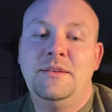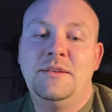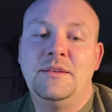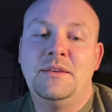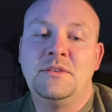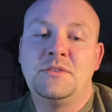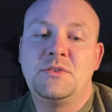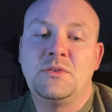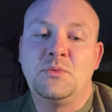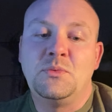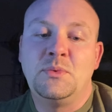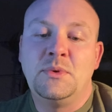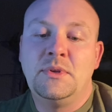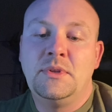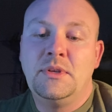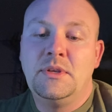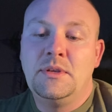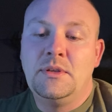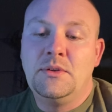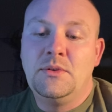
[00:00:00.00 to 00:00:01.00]
it's a
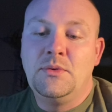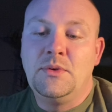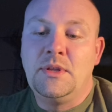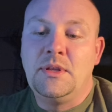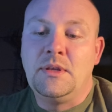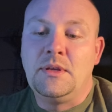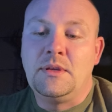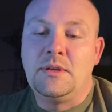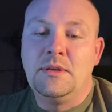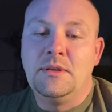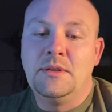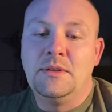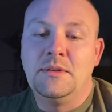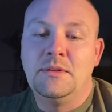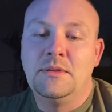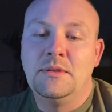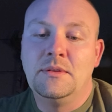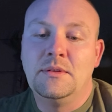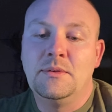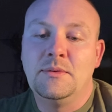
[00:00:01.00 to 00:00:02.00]
really unique
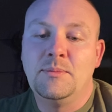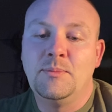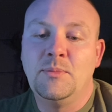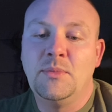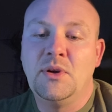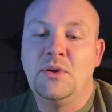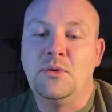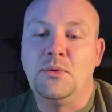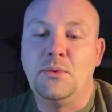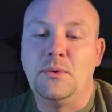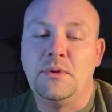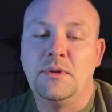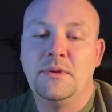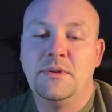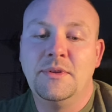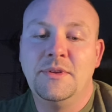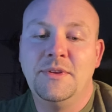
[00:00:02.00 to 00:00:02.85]
mode